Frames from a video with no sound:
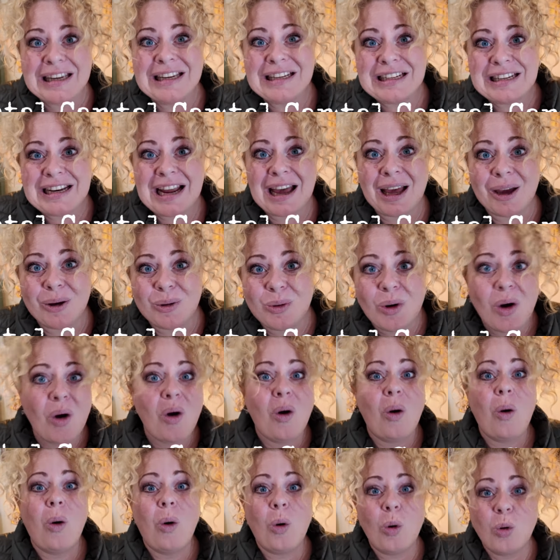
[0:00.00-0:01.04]
Now,
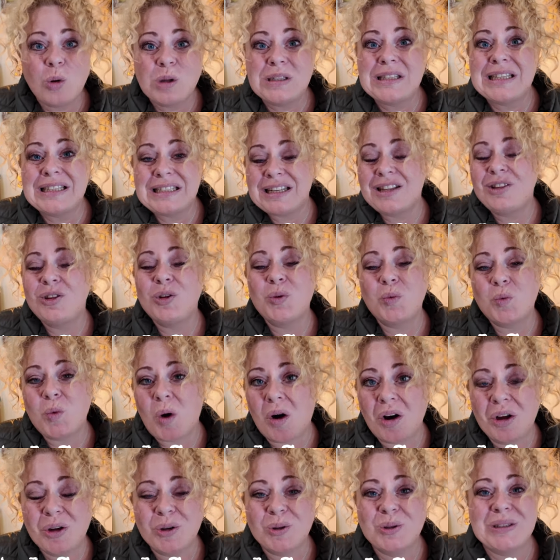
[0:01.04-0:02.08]
Horses in the
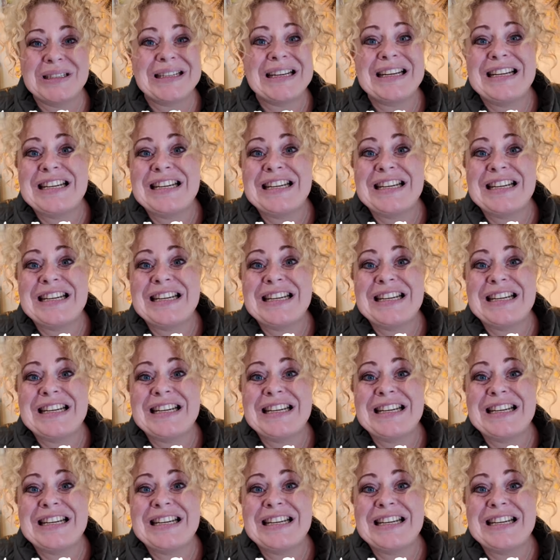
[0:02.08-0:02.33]
wild